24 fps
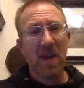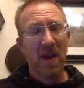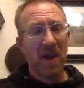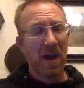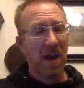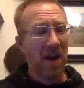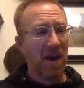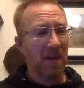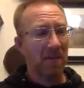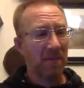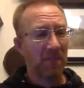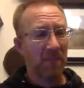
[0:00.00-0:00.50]

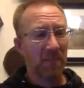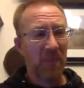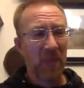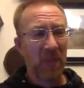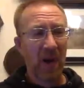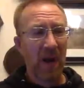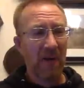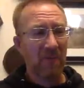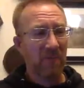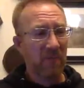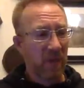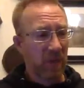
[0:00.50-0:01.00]

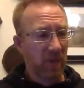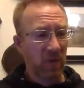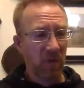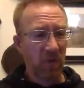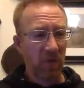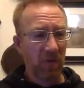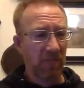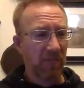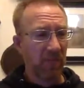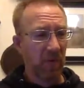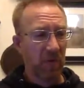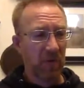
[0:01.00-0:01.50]
I've been
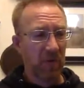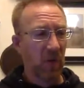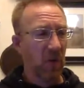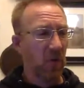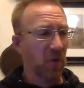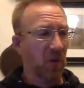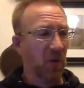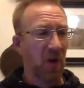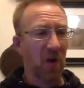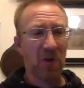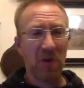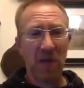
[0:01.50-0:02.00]
doing for so
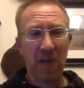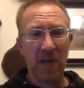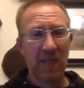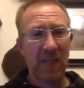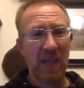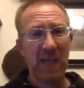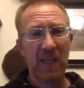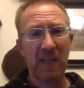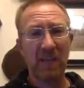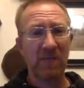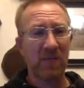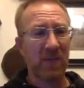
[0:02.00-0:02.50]
long, I
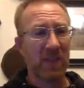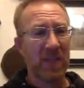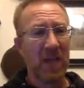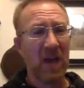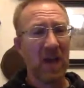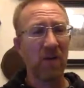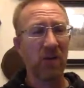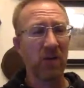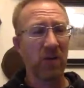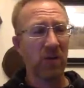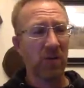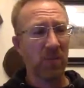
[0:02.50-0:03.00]
can't even
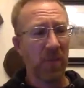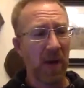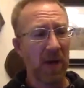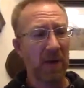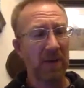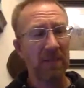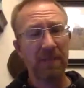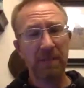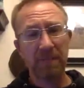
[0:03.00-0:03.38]
tell you, but